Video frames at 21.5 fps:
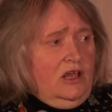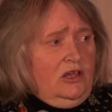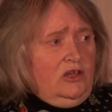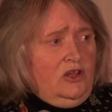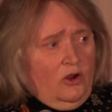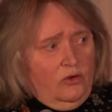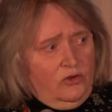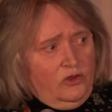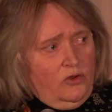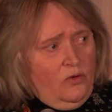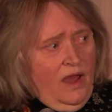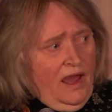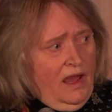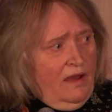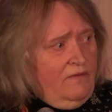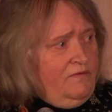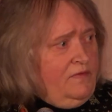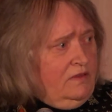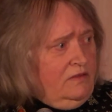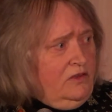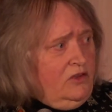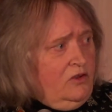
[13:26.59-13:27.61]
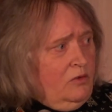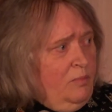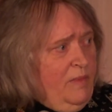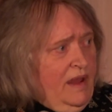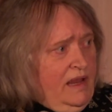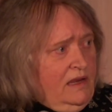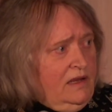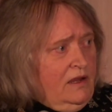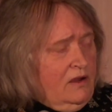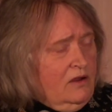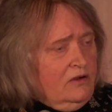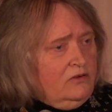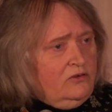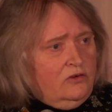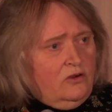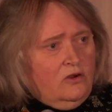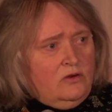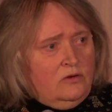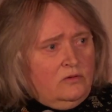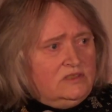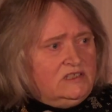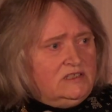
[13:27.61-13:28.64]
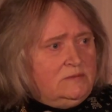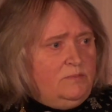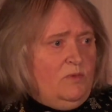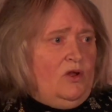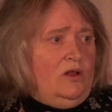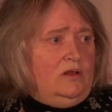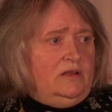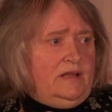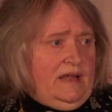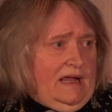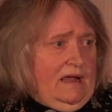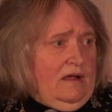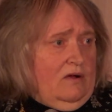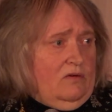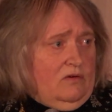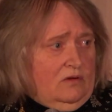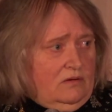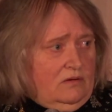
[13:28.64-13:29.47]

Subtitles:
you have your main character go to a small town.